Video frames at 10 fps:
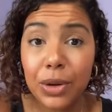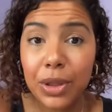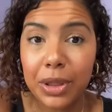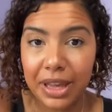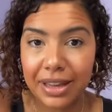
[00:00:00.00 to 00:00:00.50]

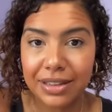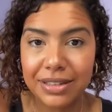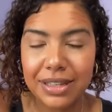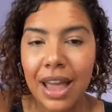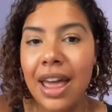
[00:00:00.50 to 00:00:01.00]

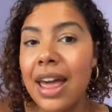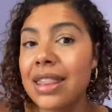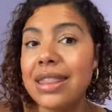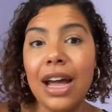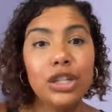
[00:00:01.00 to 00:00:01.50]
things
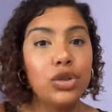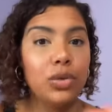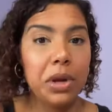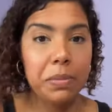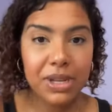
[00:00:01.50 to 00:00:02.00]
that
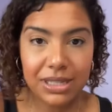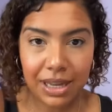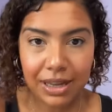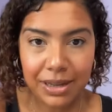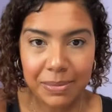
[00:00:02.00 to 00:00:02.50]
trip us
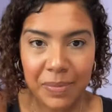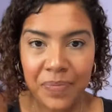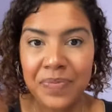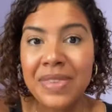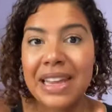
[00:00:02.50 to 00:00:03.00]
up
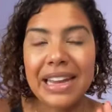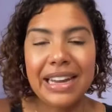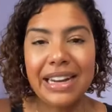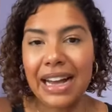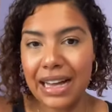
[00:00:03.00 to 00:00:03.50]

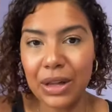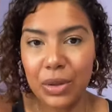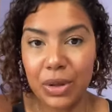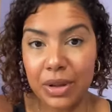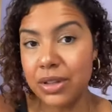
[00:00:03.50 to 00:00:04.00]
in a
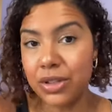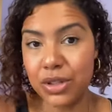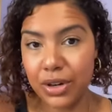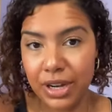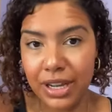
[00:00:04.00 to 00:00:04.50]
health
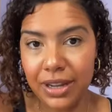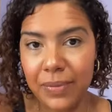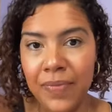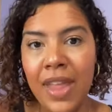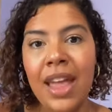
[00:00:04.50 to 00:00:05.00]

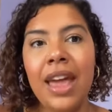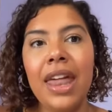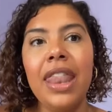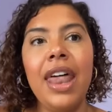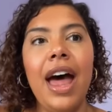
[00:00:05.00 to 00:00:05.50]
journey
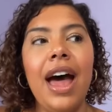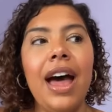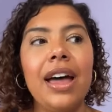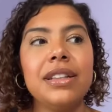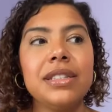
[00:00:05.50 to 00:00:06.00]

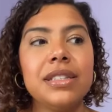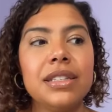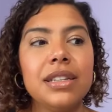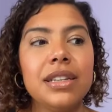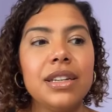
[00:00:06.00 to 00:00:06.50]
that
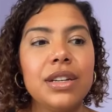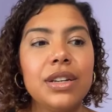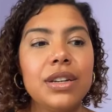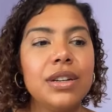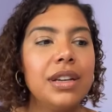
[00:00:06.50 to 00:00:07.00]

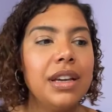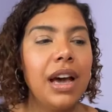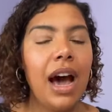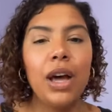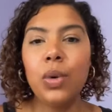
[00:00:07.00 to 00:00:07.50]

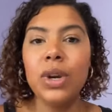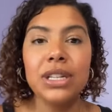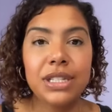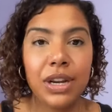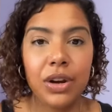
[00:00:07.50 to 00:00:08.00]
I don't want
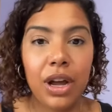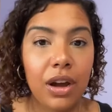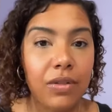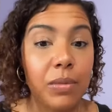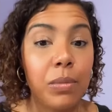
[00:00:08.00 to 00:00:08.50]
to say are
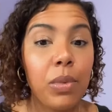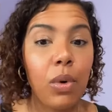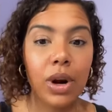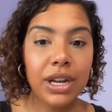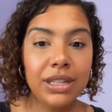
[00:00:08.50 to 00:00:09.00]
not of
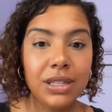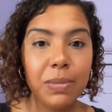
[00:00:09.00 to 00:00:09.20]
importance,